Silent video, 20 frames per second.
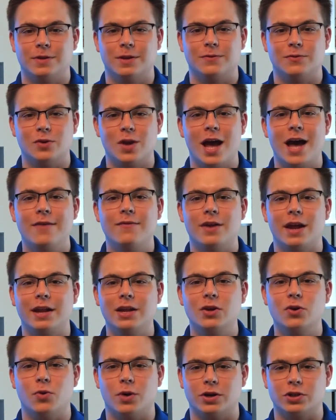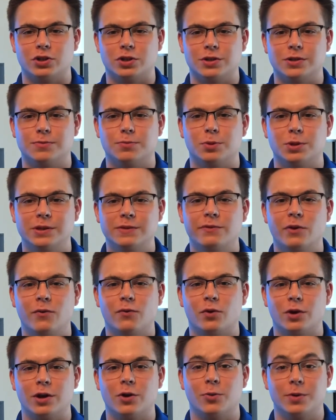If you have any questions, please feel
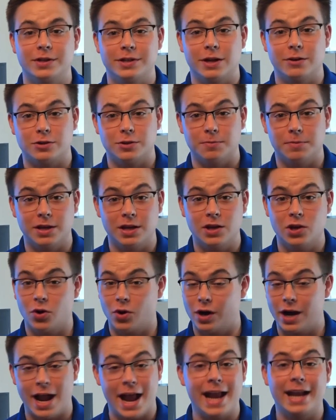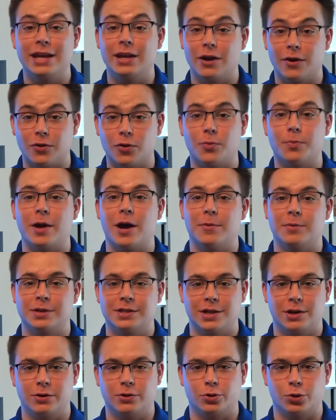free to reach out to me or any other Baumer
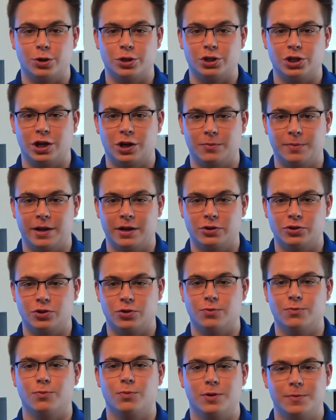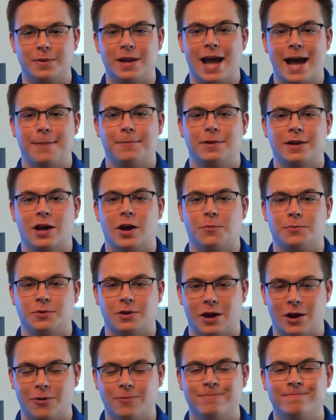Territory channel manager. We'd be happy to help
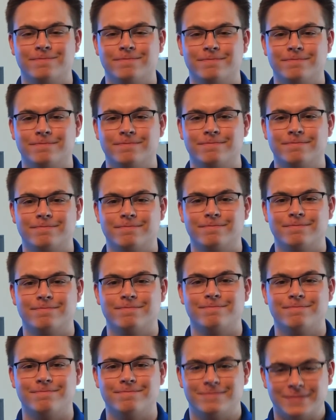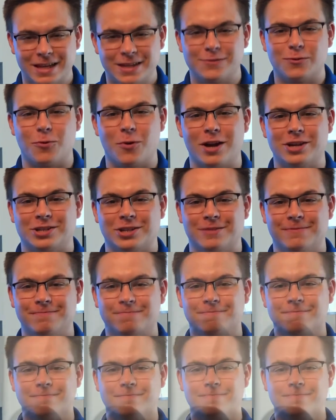you out. Thanks for watching.